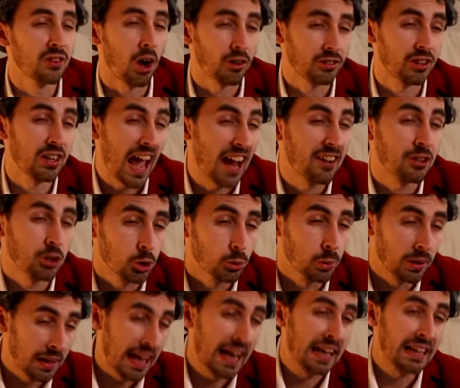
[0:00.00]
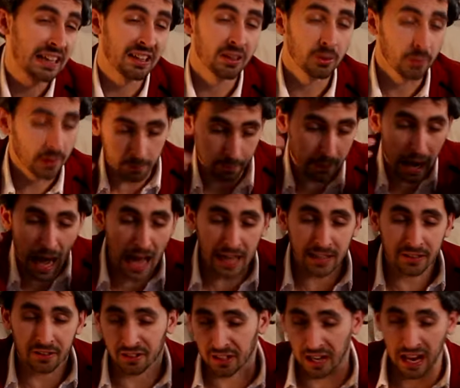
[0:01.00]
not an actual alien with
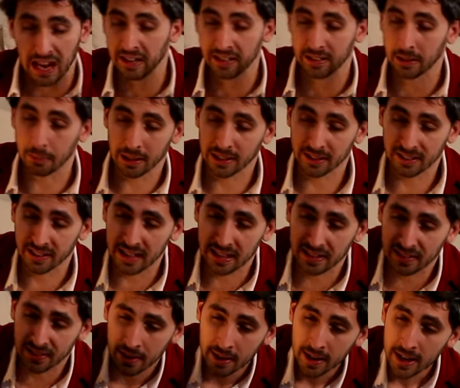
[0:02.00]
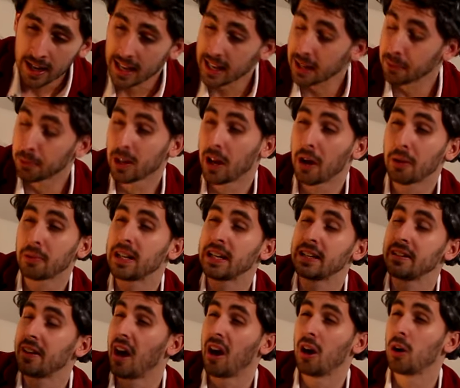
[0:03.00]
mind-sharing abilities, he will
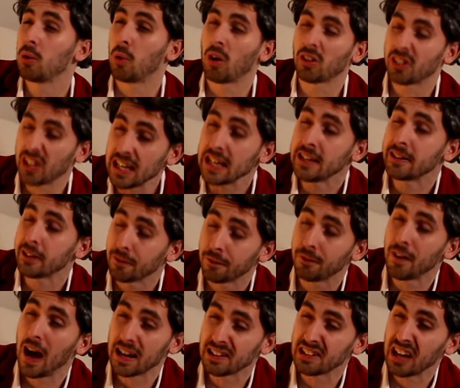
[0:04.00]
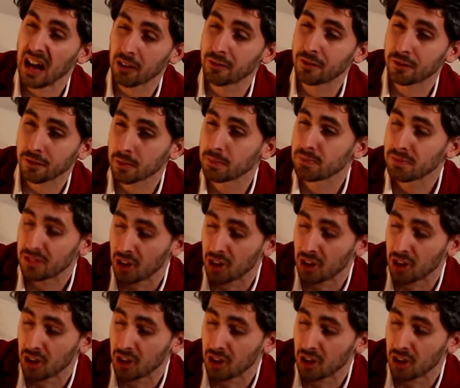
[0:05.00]
only know what he can find out from